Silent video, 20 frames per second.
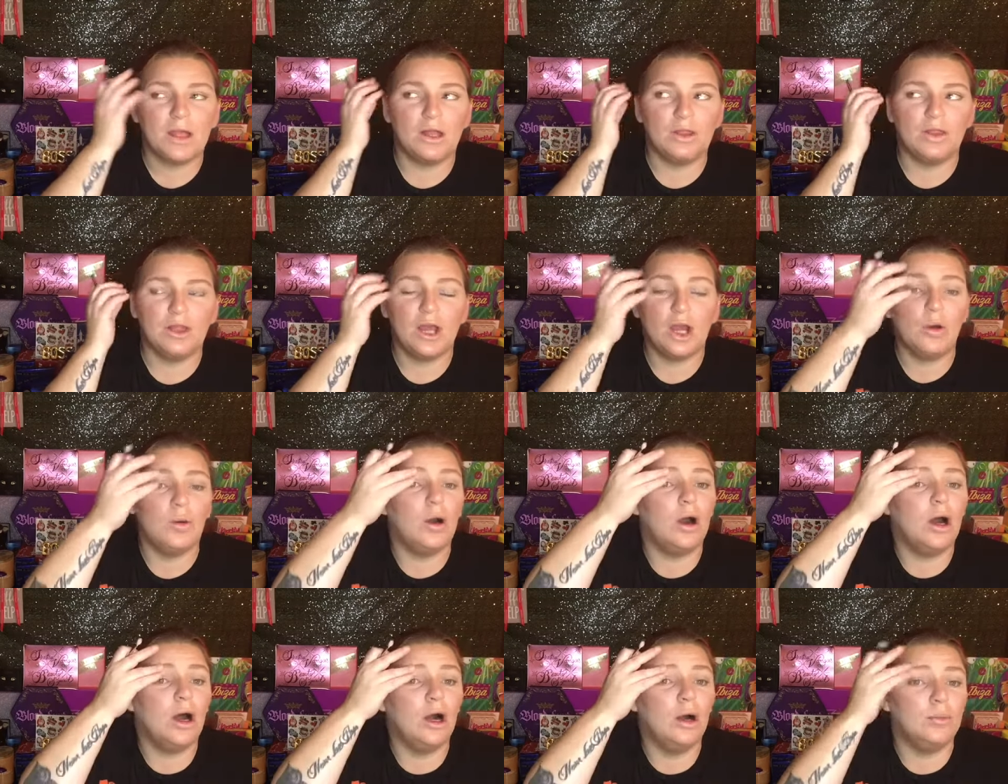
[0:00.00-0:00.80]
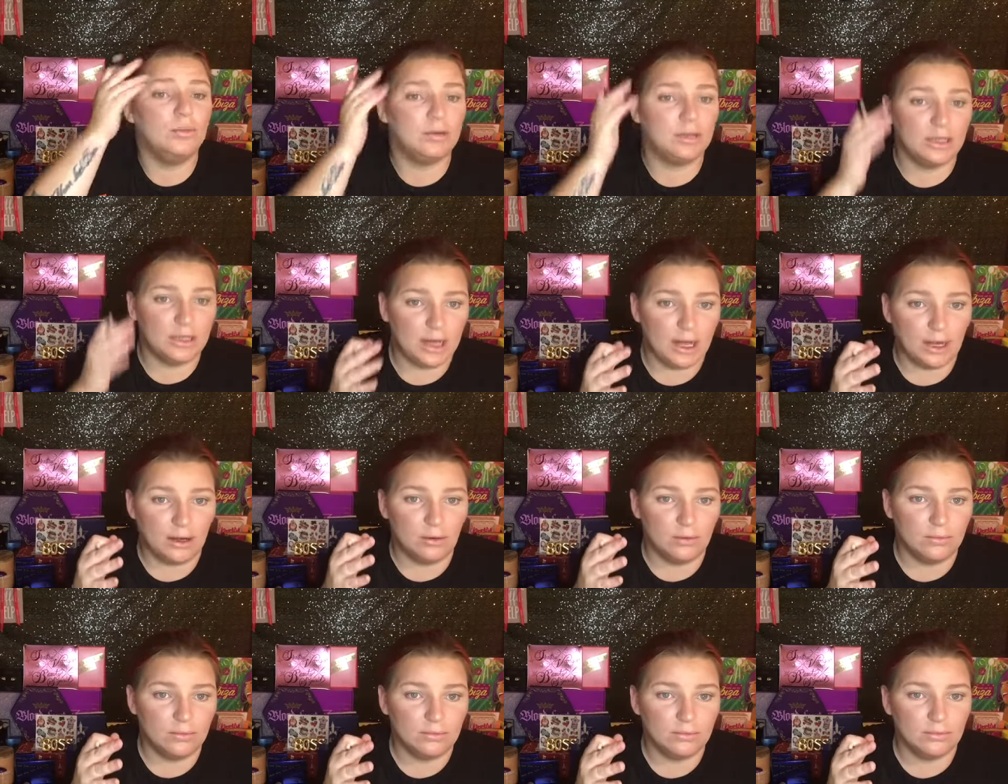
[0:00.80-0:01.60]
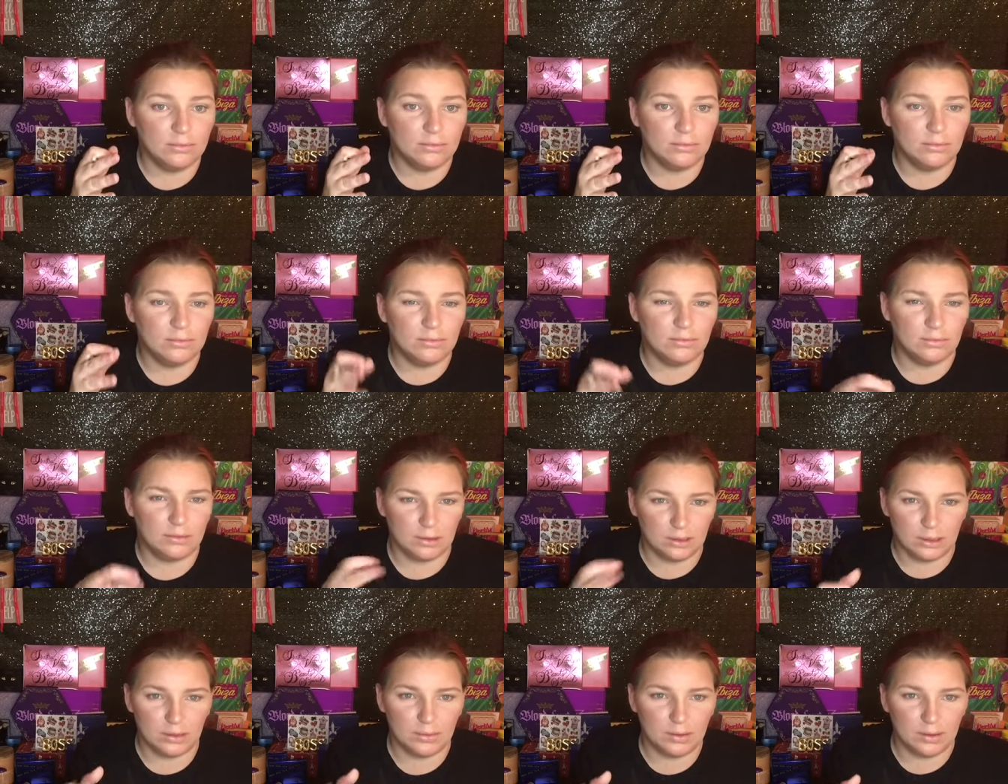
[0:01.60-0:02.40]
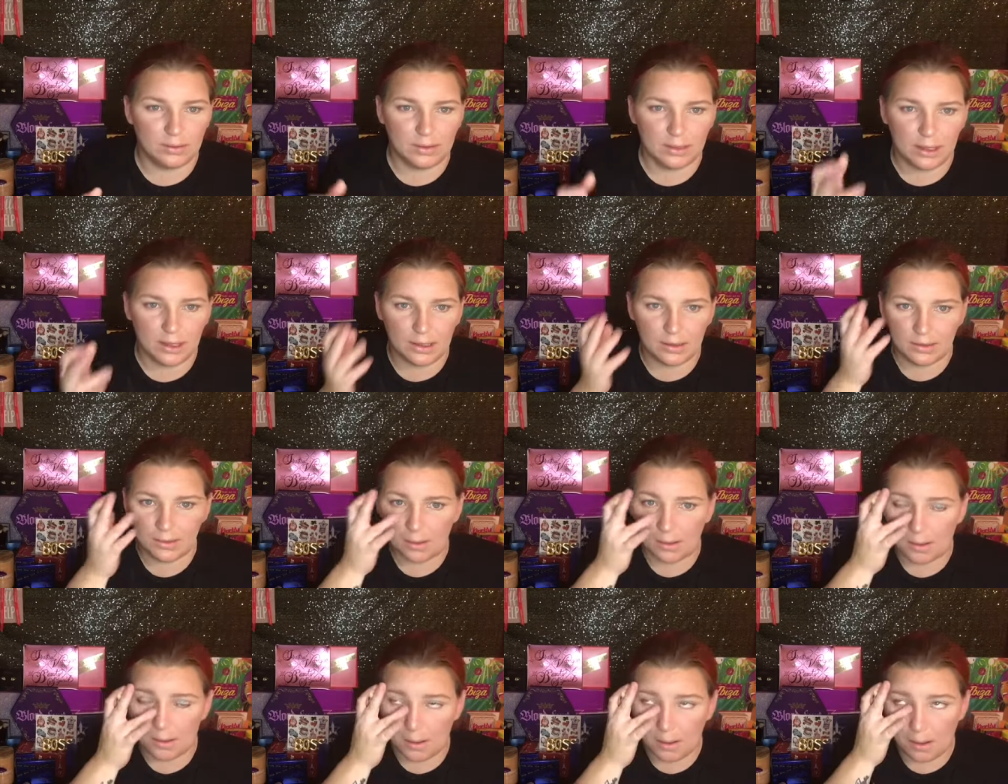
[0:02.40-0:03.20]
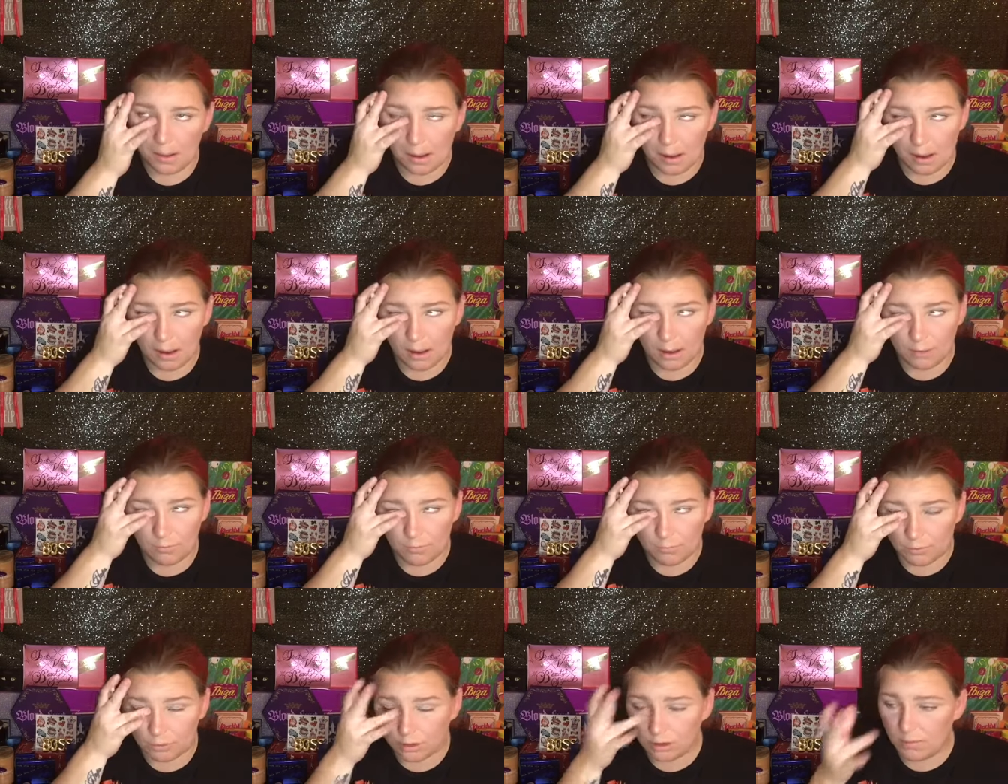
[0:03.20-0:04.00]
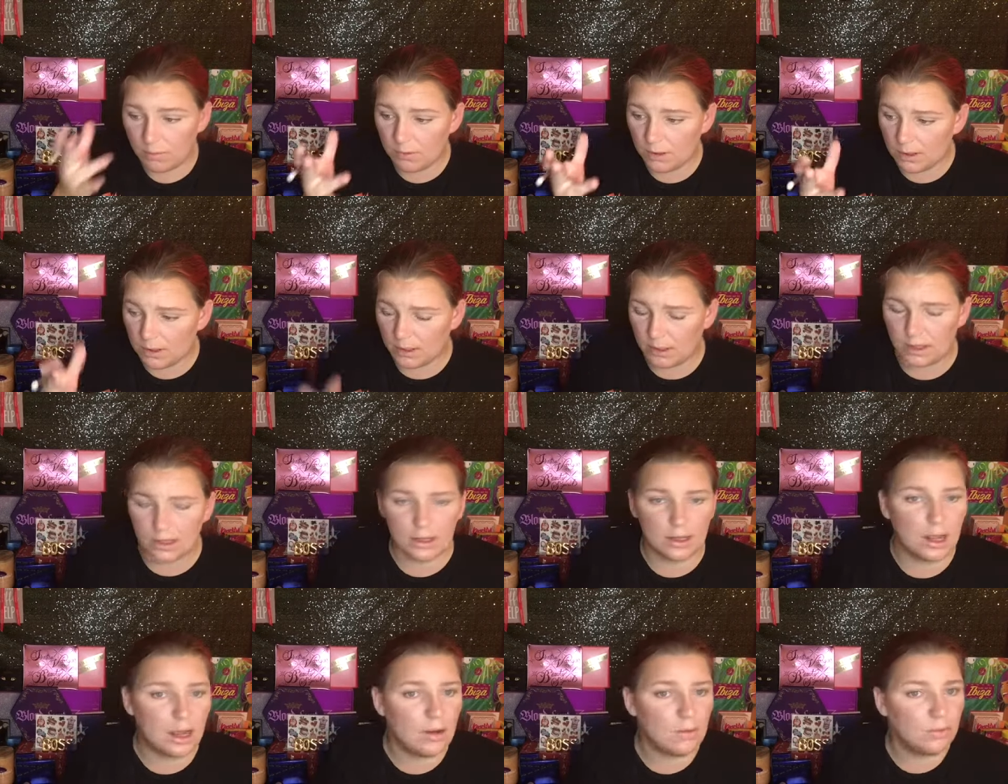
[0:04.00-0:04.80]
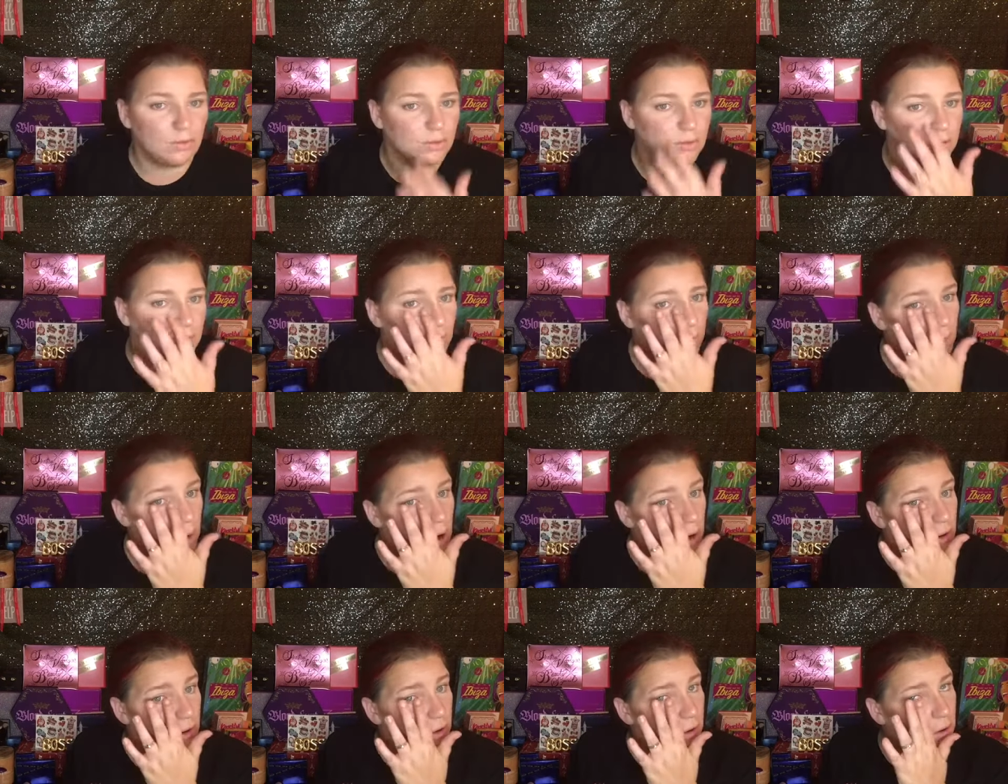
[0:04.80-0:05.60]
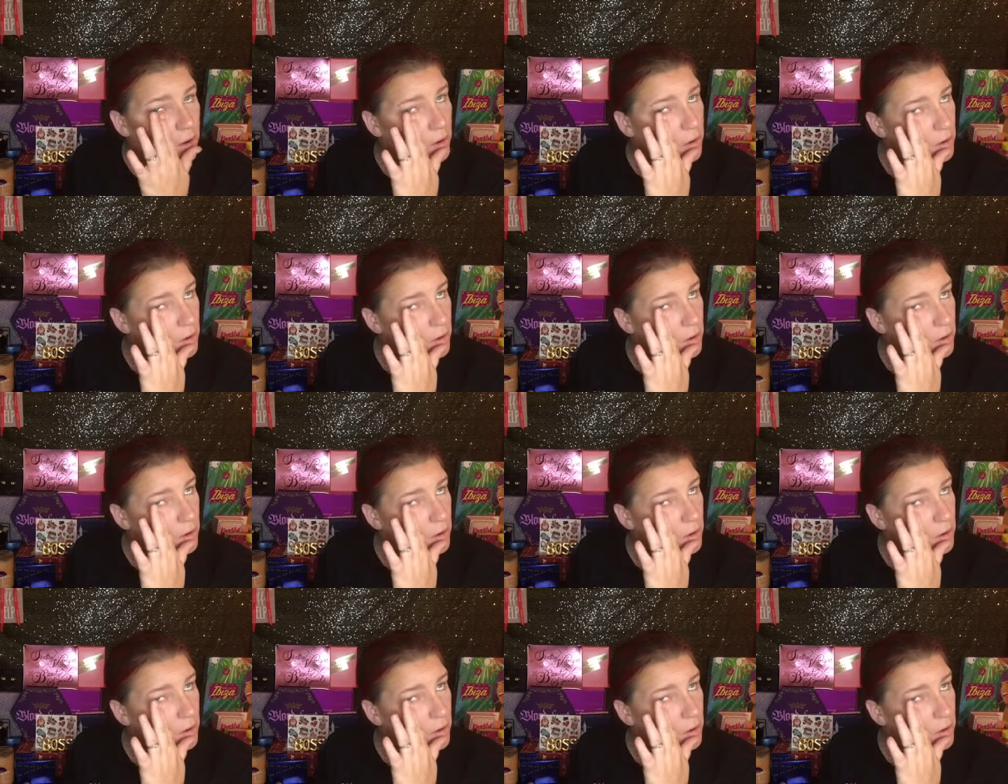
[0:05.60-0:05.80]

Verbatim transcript: They go up to down. You see what I'm saying? And for some reason, this eye wants the water.